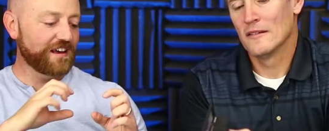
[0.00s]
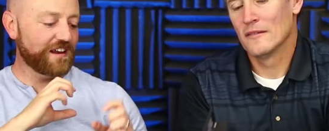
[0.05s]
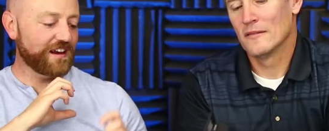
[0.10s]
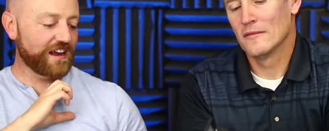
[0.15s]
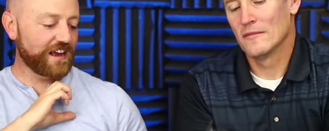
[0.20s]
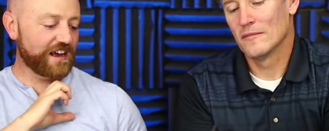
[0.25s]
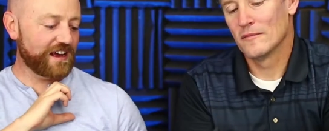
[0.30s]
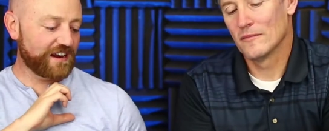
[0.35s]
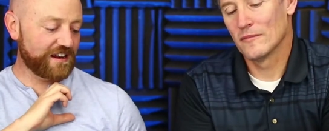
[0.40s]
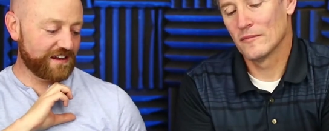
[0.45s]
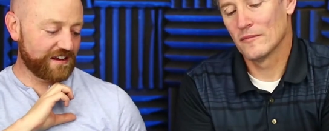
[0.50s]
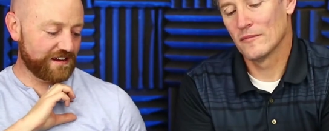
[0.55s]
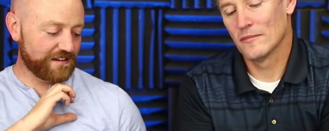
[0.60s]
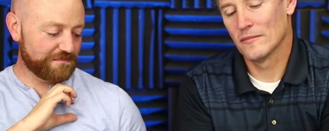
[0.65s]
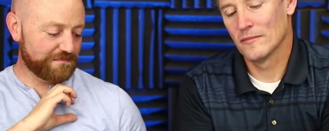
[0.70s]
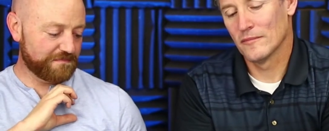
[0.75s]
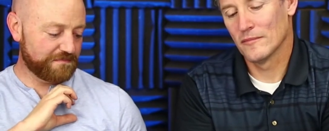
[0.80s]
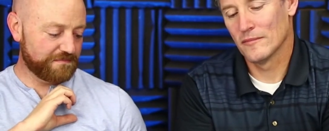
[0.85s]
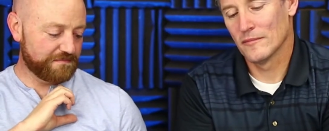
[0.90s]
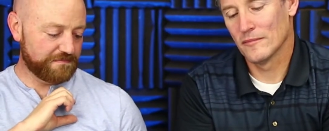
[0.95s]
Speaker 1: and I had
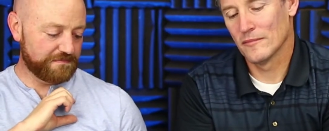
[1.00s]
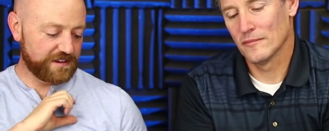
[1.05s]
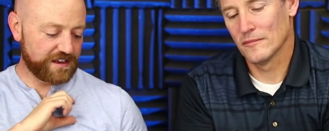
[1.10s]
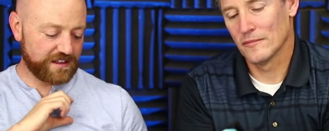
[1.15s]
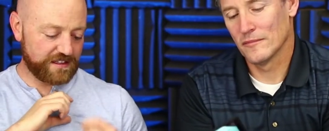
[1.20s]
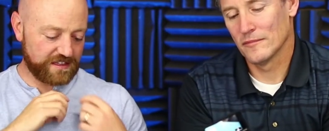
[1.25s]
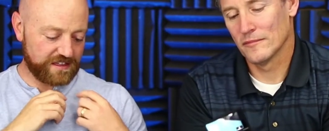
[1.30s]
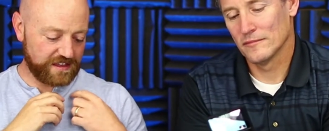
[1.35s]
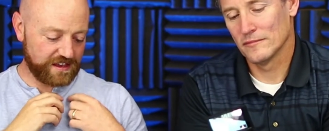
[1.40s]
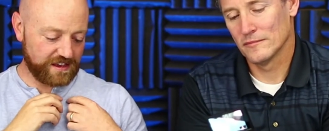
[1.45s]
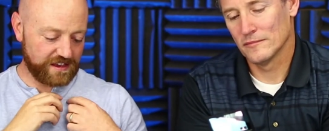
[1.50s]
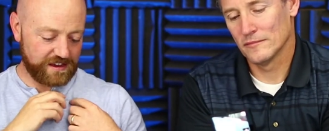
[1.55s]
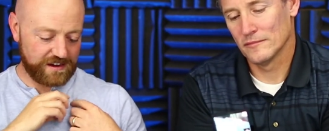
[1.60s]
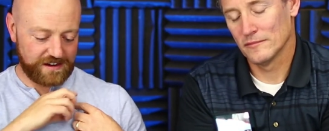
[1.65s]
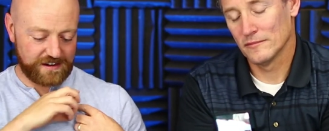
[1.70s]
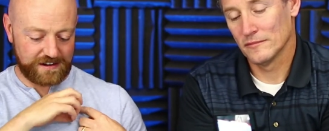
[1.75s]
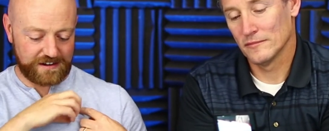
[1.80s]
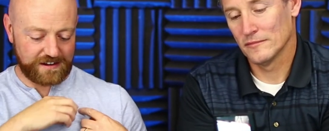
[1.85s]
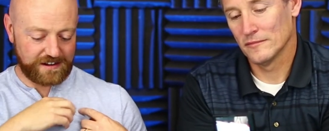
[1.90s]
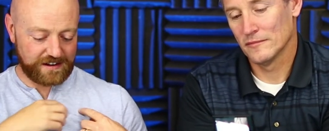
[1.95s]
a big thing
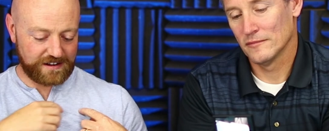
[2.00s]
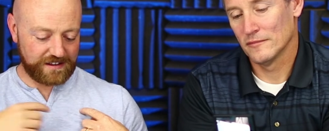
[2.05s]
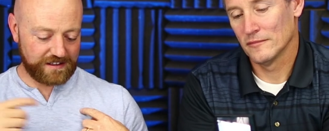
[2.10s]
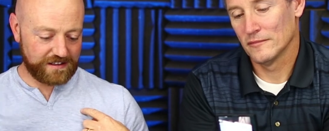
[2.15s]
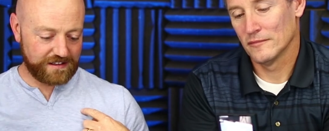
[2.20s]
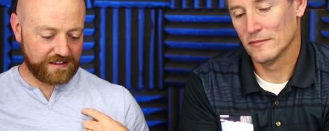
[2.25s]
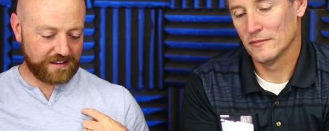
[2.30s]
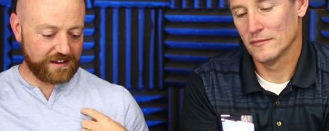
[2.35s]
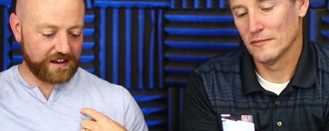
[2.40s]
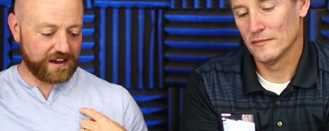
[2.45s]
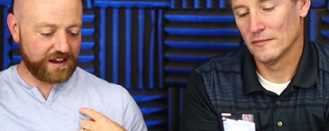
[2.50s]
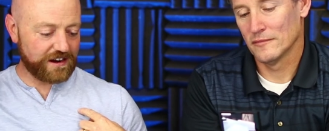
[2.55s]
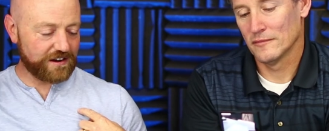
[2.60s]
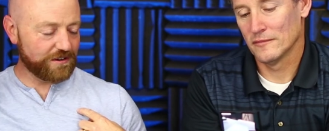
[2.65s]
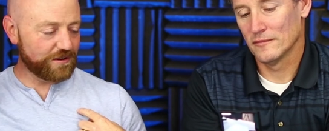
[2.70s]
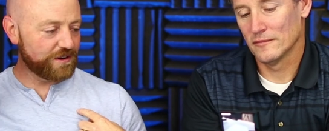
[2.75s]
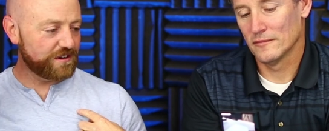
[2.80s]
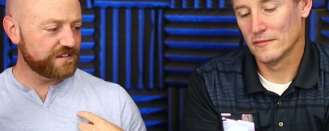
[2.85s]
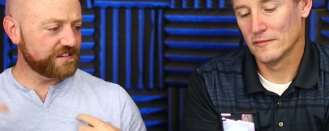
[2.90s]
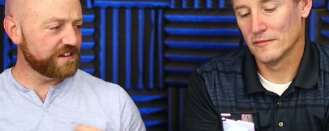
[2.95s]
here and the guy
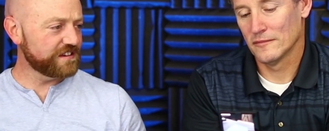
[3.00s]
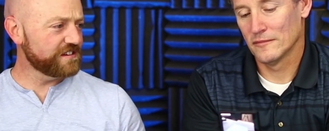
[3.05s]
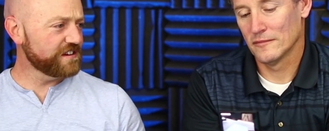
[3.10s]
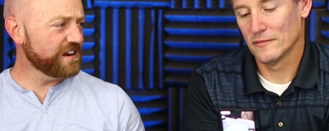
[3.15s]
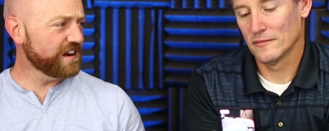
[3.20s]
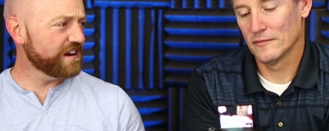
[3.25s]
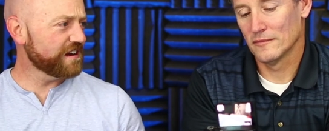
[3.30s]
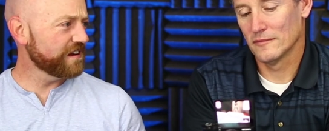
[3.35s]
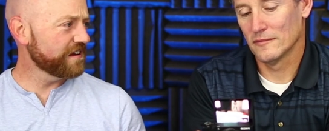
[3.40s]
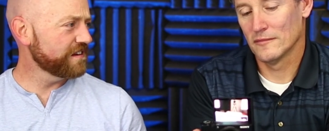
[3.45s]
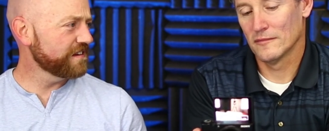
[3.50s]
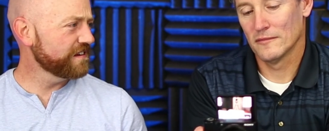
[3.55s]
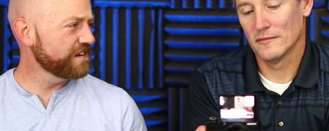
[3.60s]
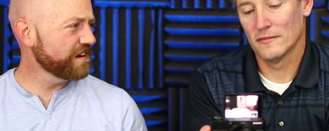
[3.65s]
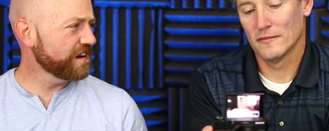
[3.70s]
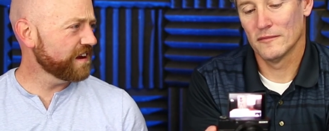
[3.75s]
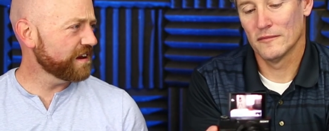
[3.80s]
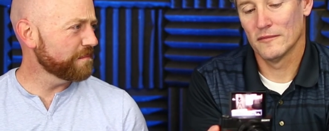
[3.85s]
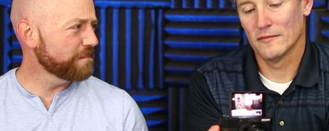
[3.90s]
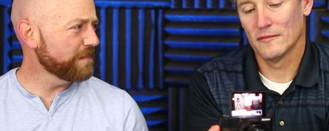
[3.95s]
on a horse says, you got a,
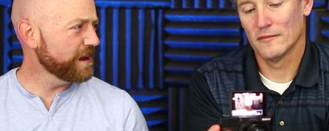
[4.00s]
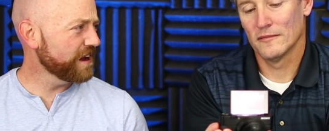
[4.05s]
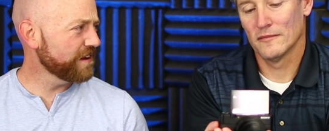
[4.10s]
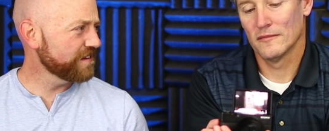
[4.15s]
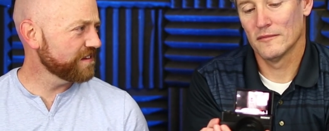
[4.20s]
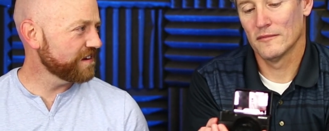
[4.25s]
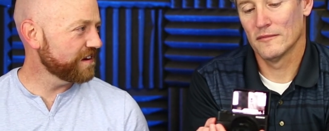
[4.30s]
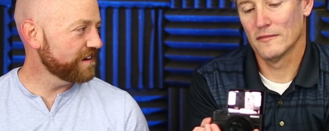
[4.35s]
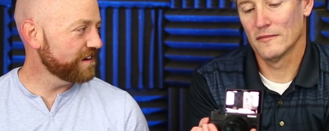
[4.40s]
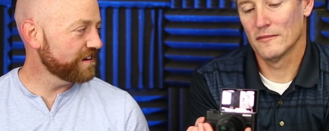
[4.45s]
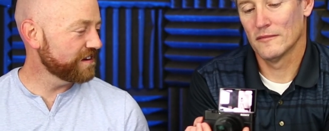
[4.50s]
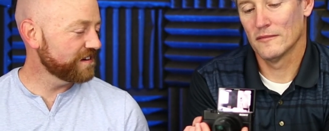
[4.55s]
you got a mouse on